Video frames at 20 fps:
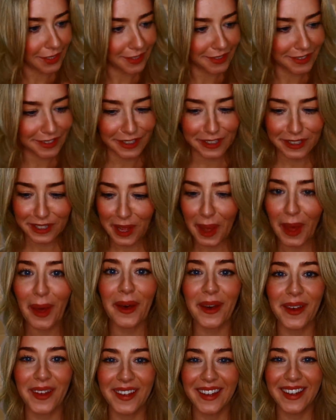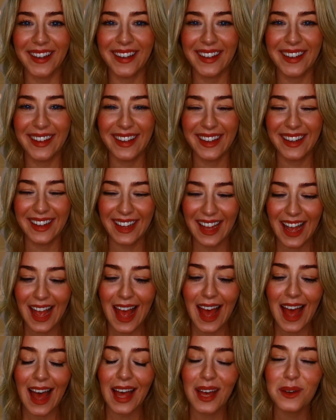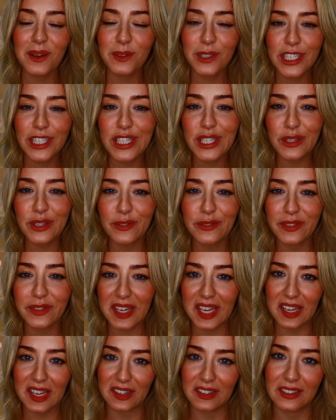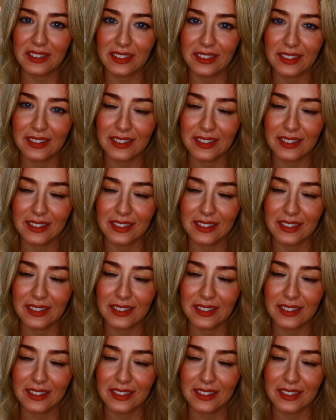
so how do you feel?